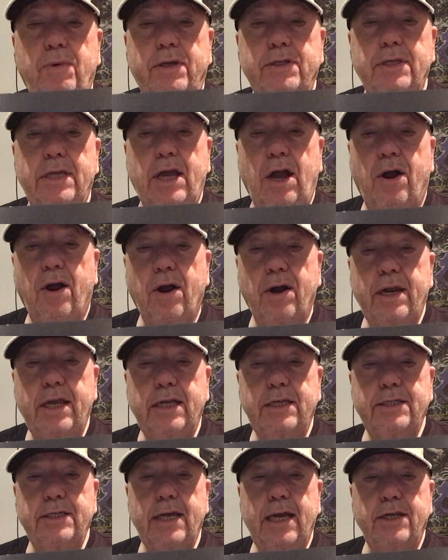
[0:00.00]
Wesley
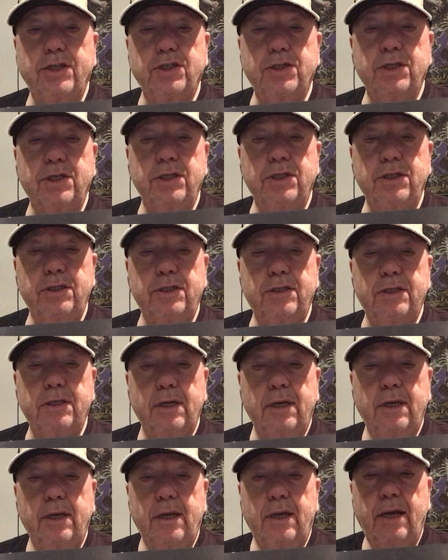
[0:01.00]
Harding sessions,
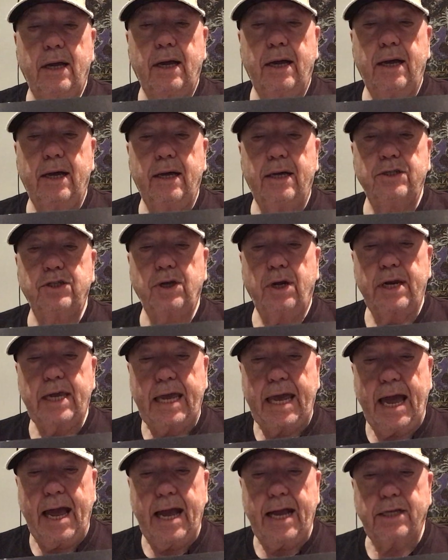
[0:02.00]
Johnny
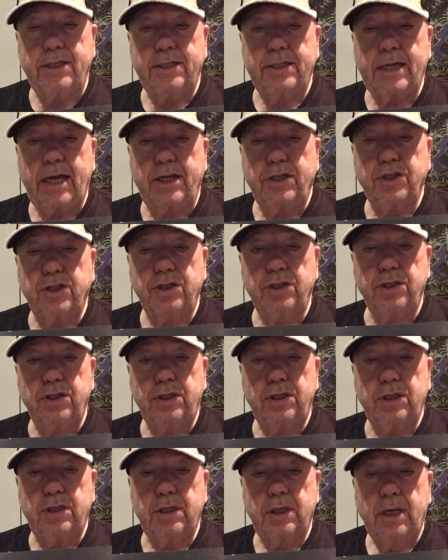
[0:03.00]
Cash
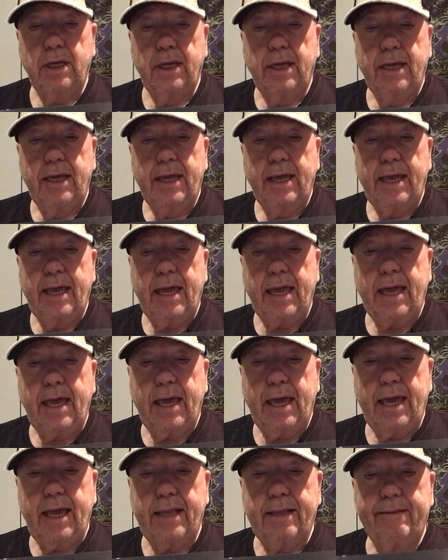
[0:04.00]
sessions,
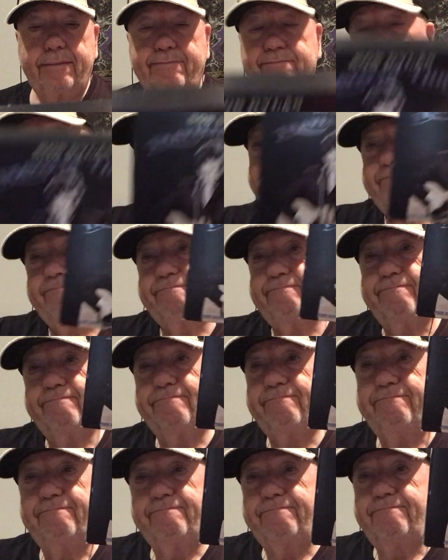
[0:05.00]
and
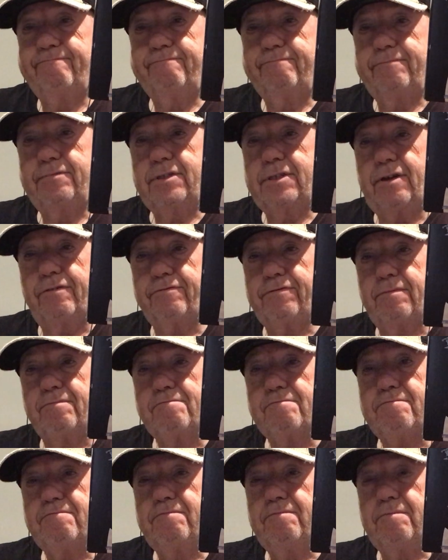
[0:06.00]
stuff
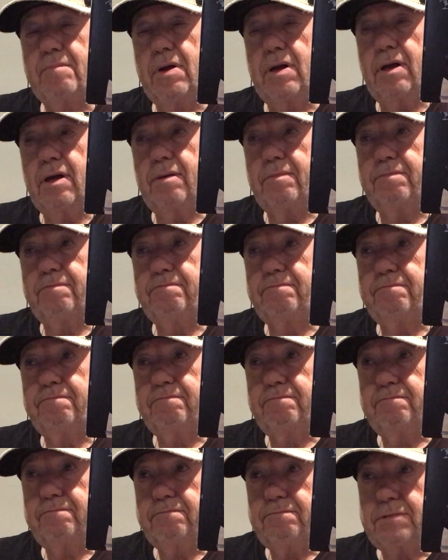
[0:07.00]
from
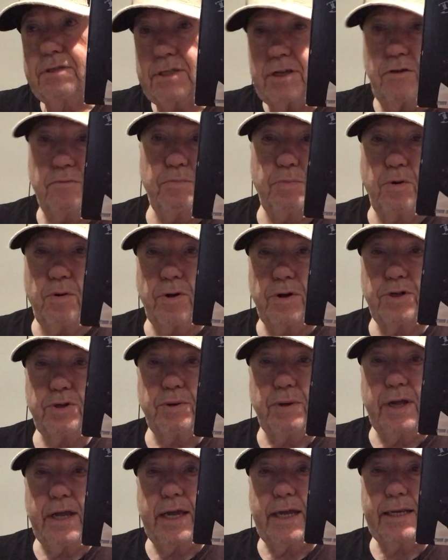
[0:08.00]
Self
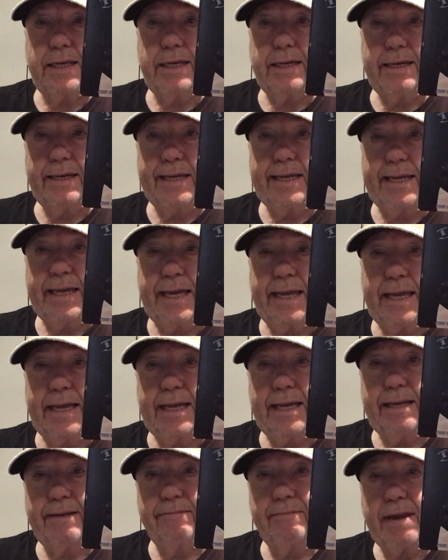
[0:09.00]
Portrait
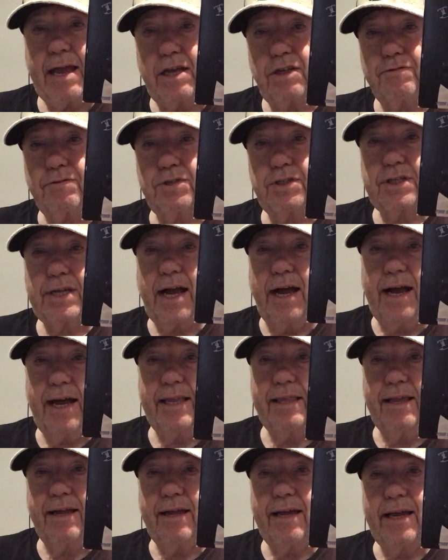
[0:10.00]
and Nashville
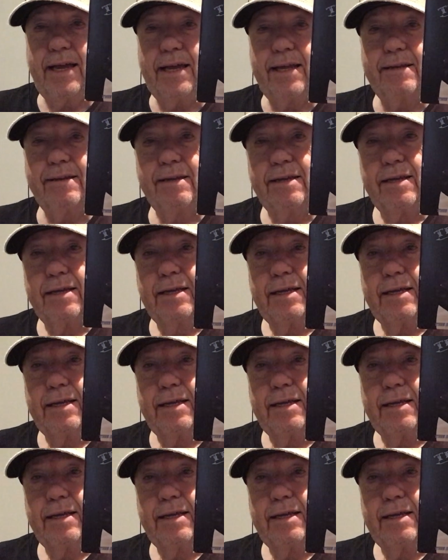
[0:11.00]
Skyline.